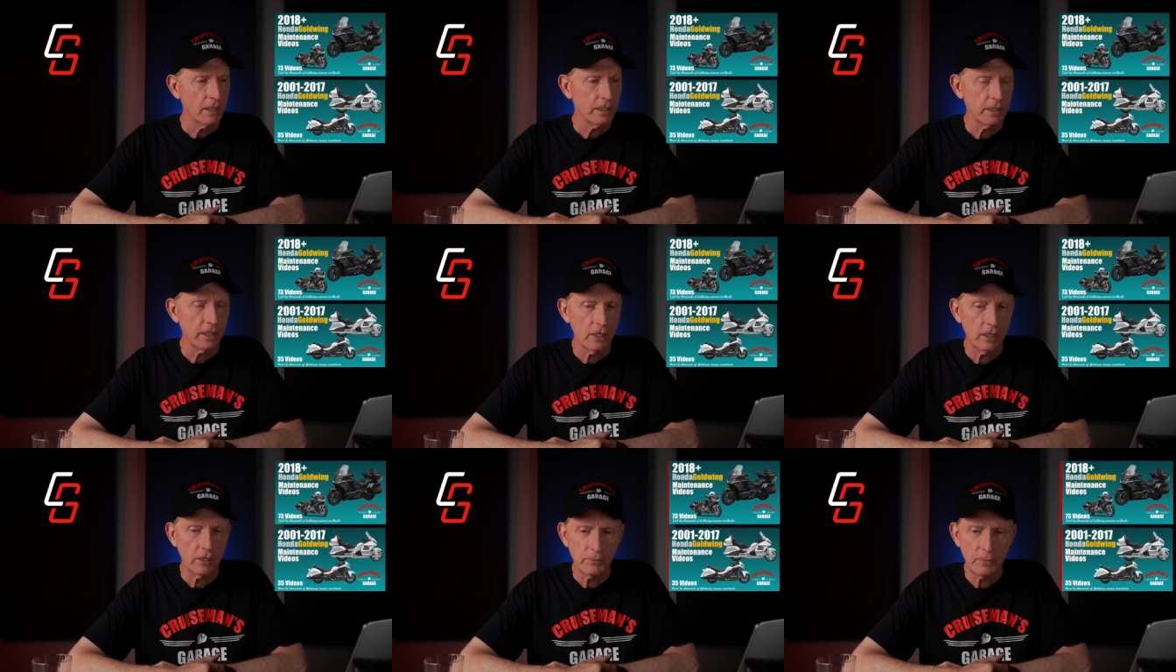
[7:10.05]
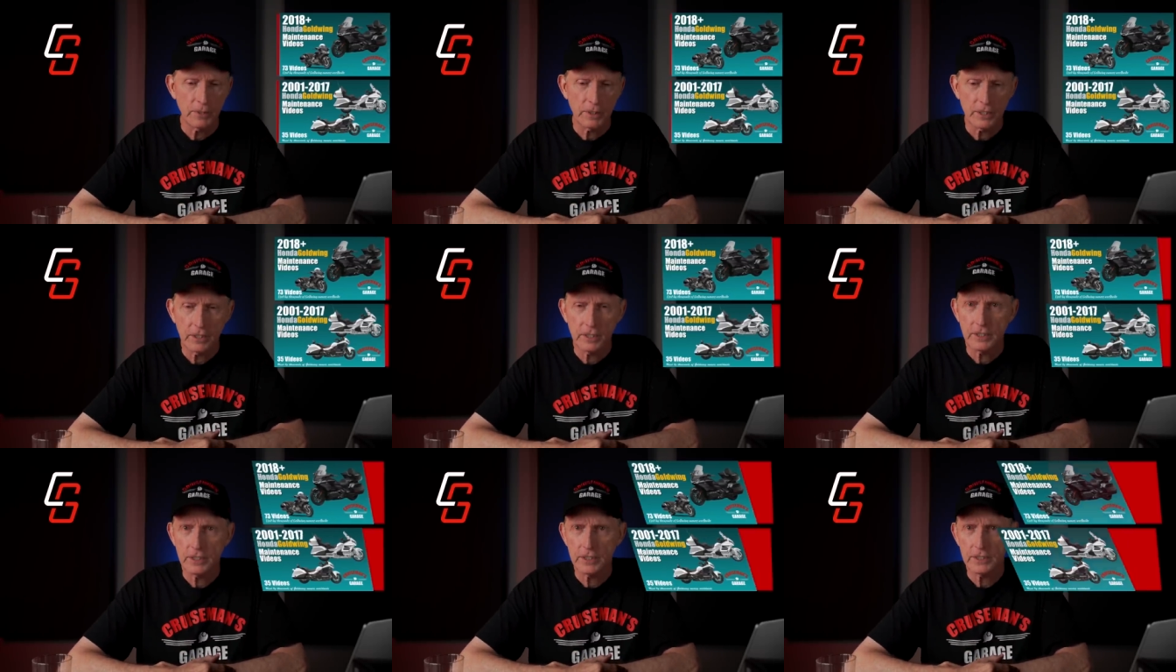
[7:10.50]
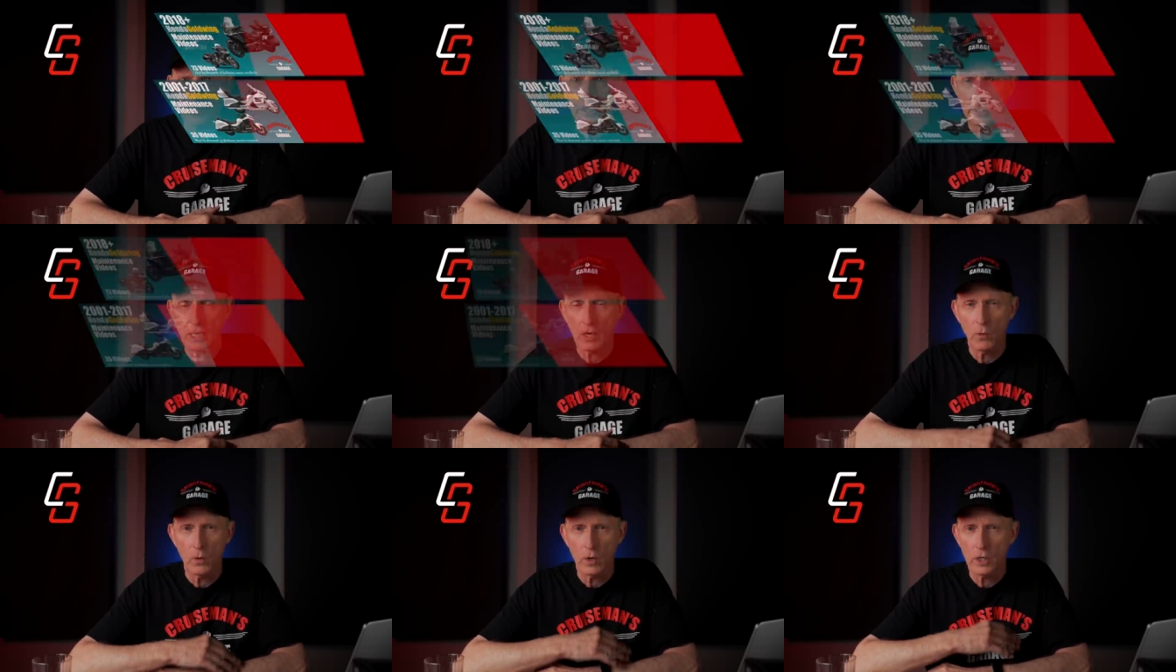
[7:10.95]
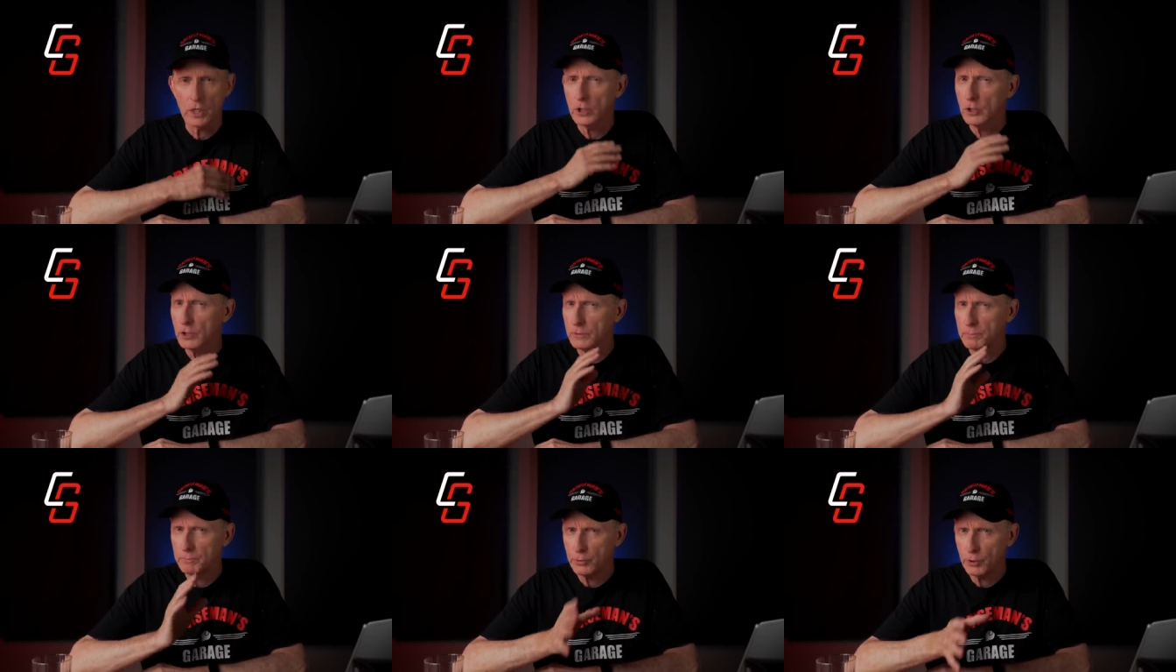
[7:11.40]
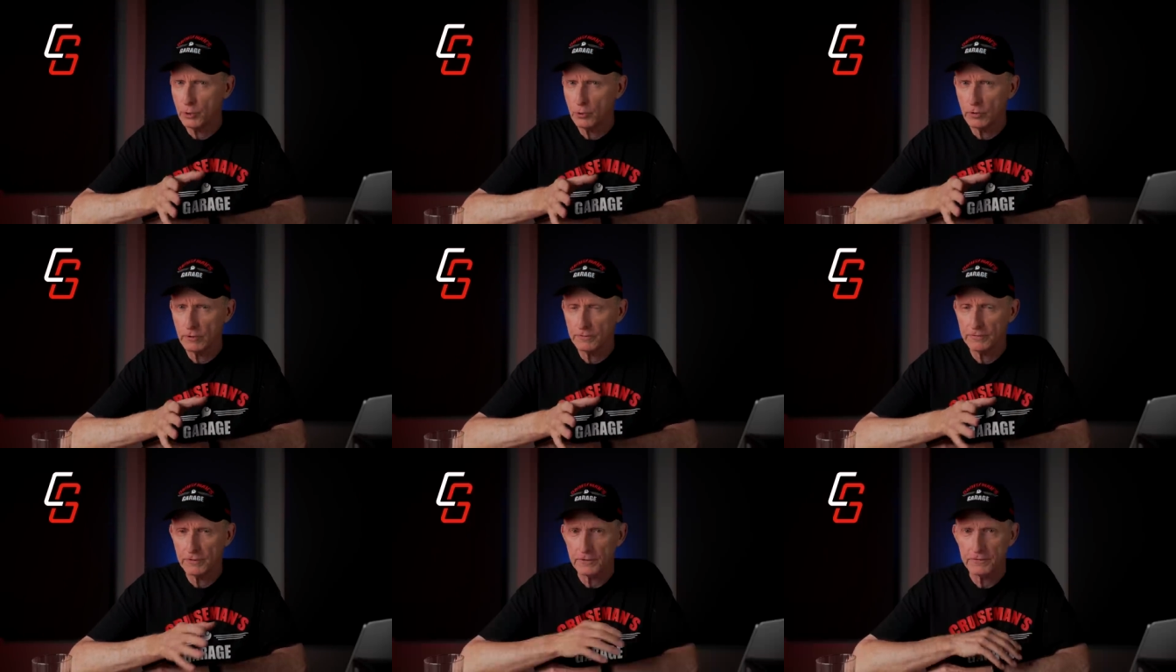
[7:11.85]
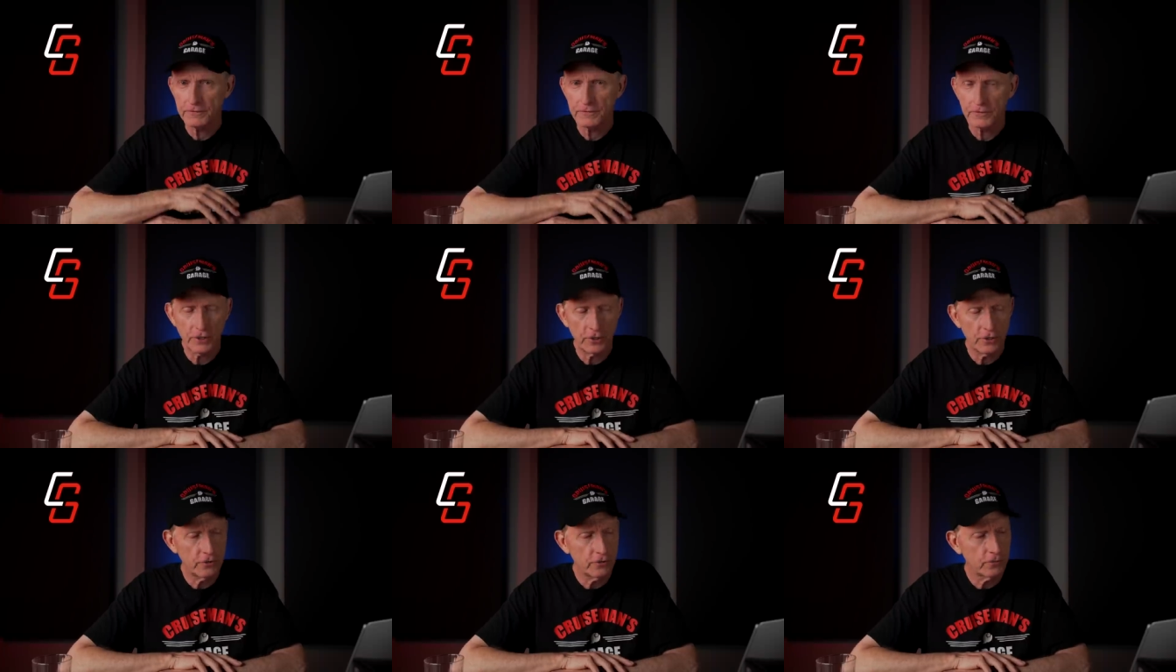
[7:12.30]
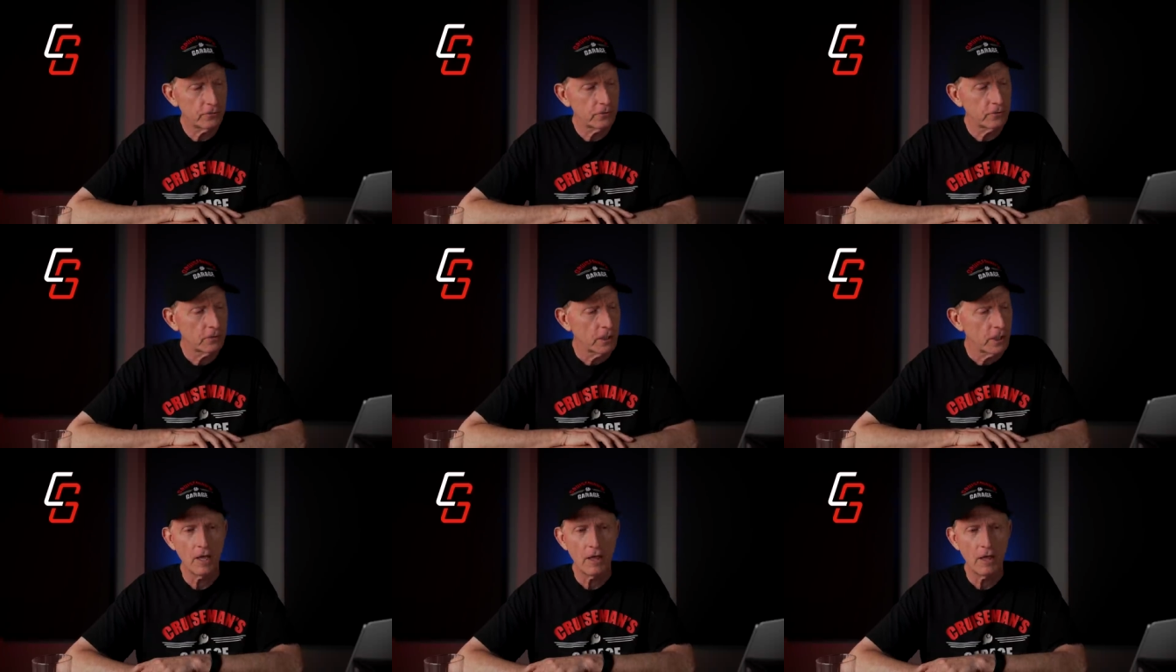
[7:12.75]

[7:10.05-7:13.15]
you know, because I want to look beautiful for you.